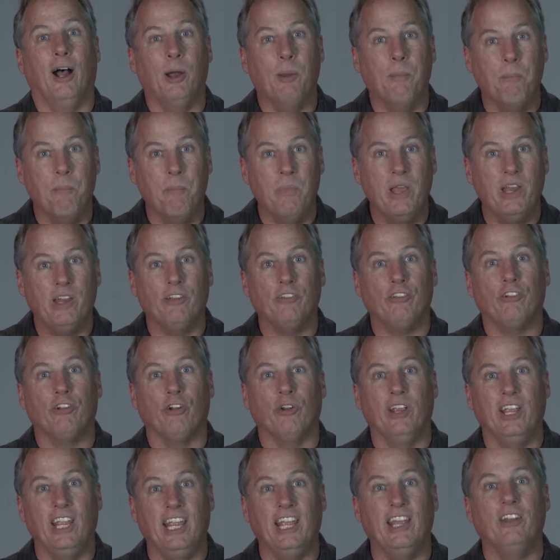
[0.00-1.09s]

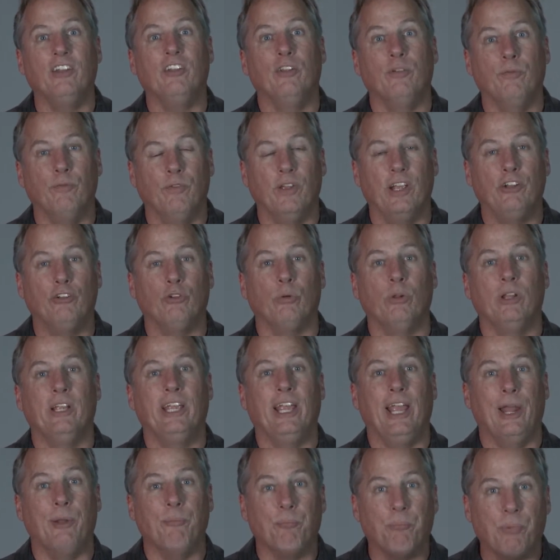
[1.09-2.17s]
minister individually
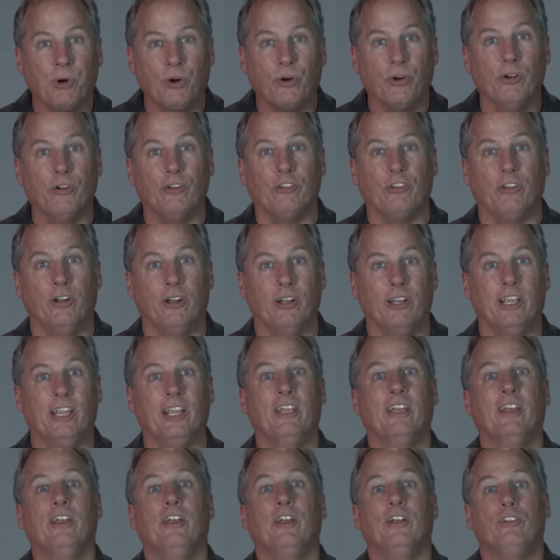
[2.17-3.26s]
and personally
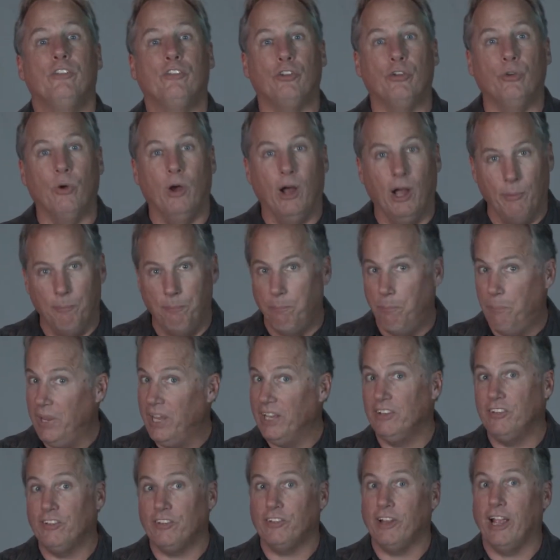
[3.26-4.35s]
to a
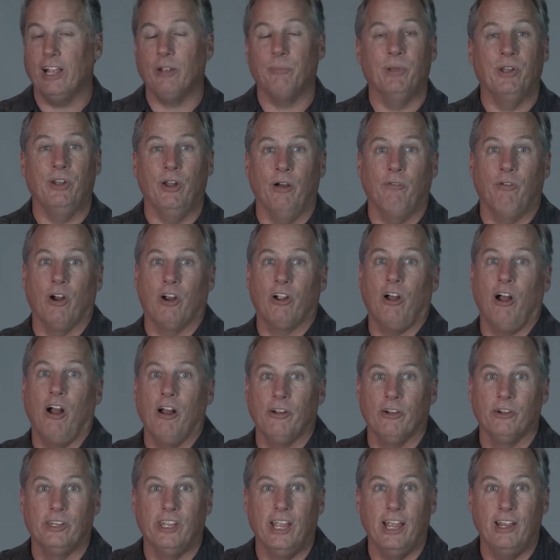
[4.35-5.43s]
big segment of our
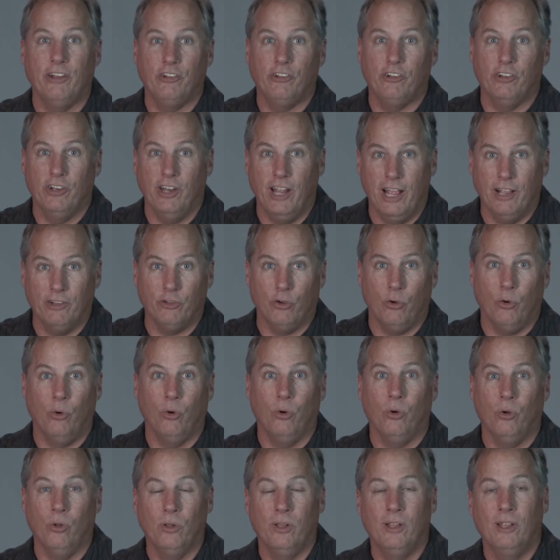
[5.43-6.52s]
congregation as a
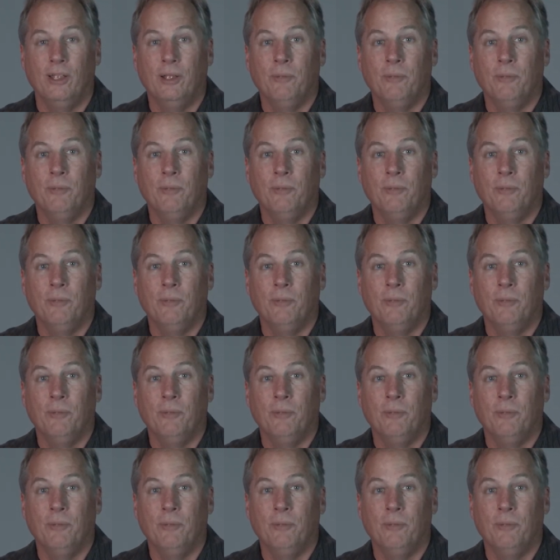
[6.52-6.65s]
whole.